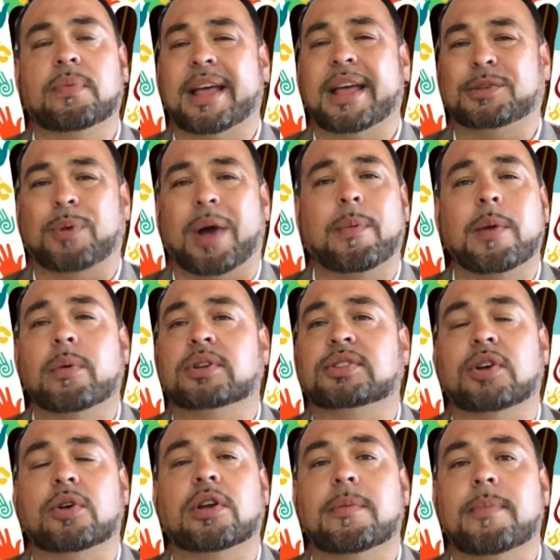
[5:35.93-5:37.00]
That's why we were
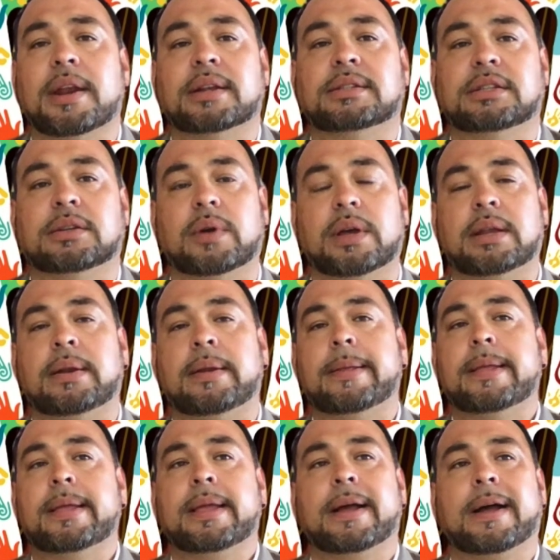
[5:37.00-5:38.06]
so committed to it.
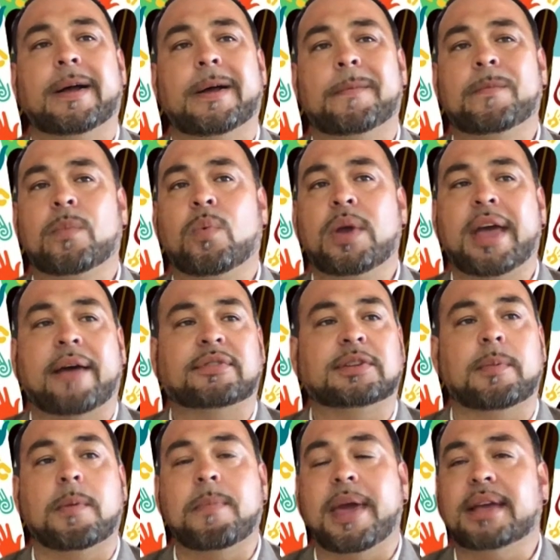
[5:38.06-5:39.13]
We have some
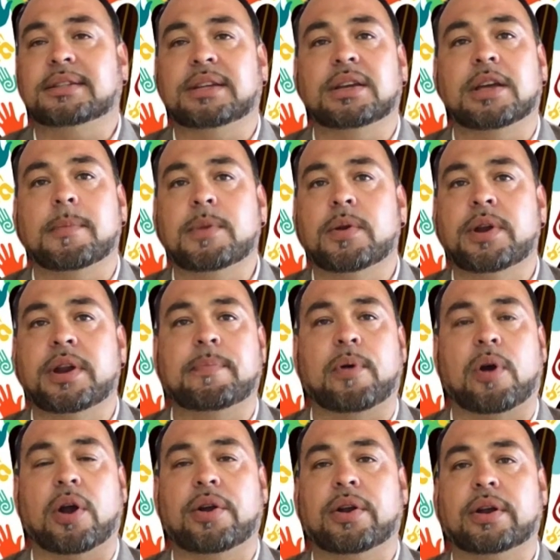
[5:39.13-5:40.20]
amazing community
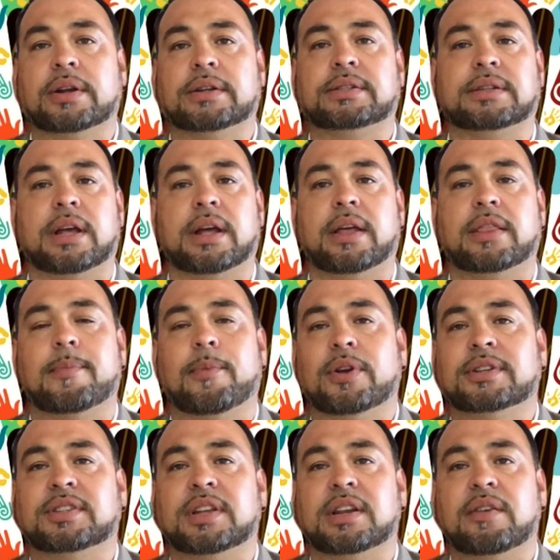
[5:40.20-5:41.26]
partners. The Marin
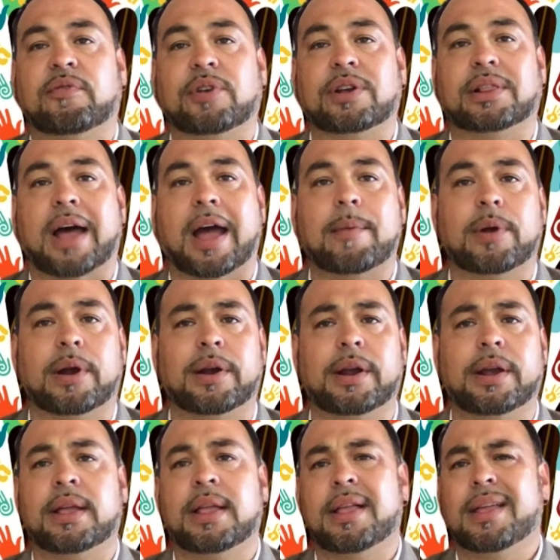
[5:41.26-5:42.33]
City Free
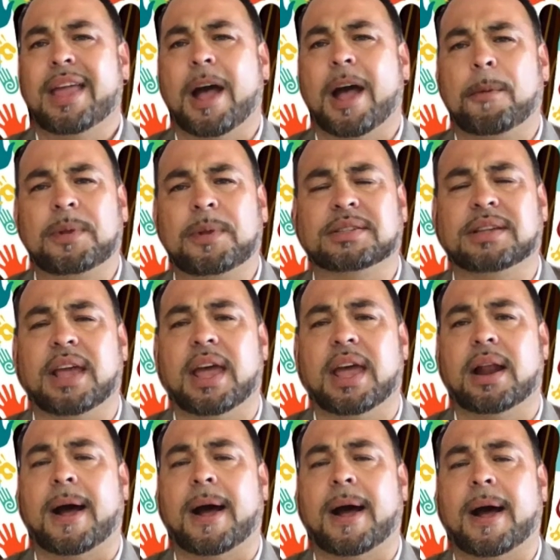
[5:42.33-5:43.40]
Library helped us get
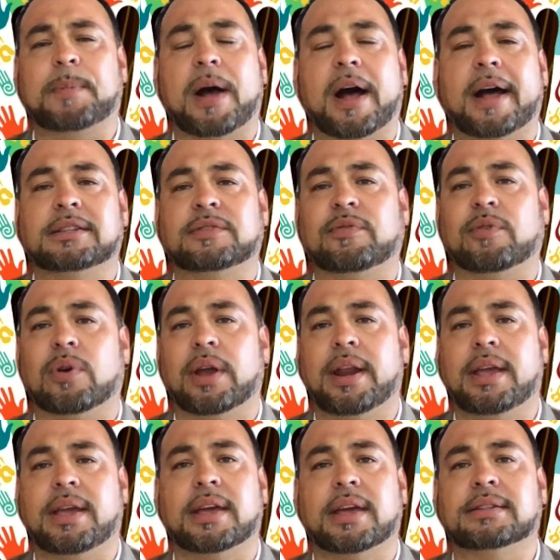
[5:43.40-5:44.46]
hotspots for
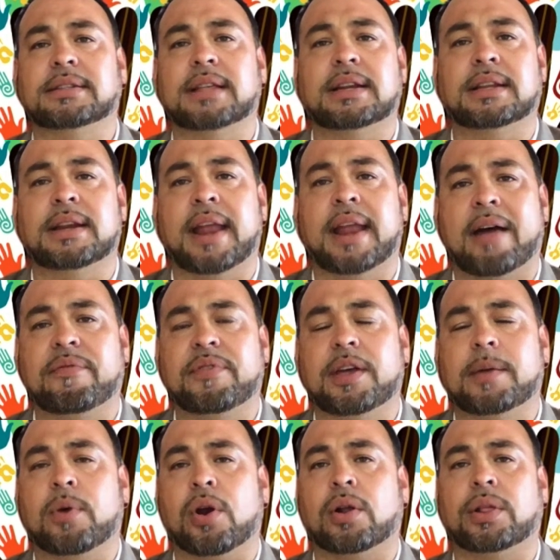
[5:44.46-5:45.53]
any kids that didn't have
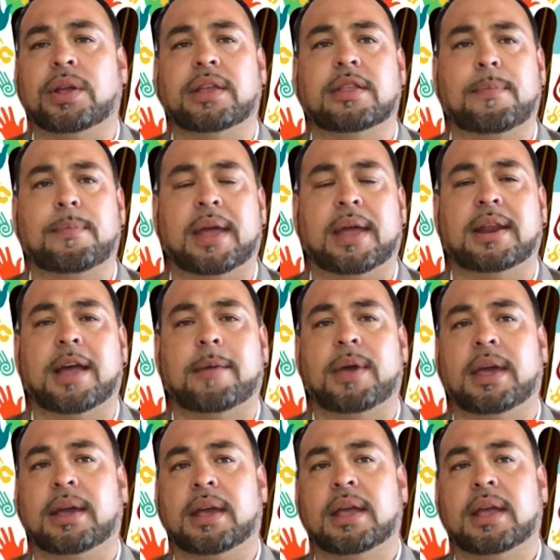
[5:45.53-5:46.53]
them early in the pandemic.